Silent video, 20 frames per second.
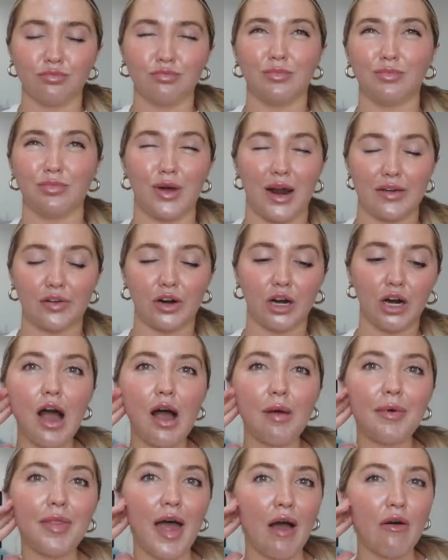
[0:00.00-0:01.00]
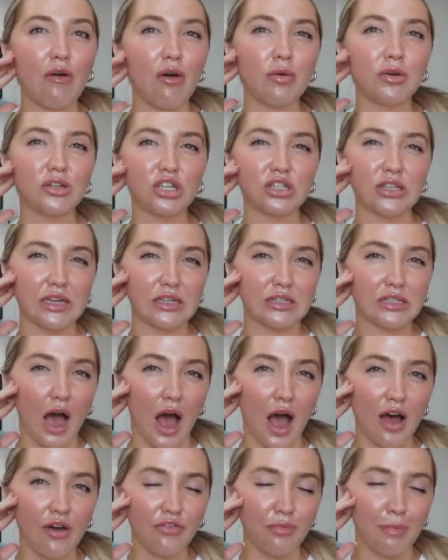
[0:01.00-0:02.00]
whatever. Um, and that one was just like
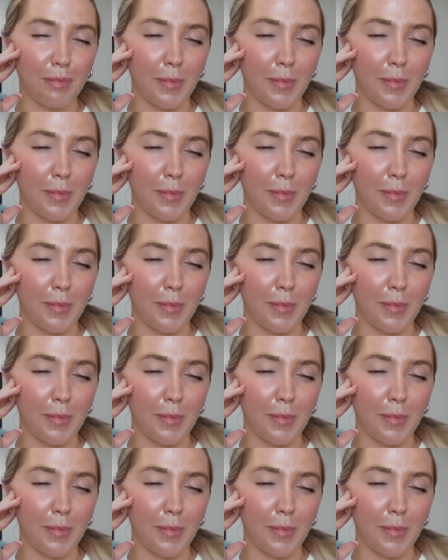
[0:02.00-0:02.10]
tough.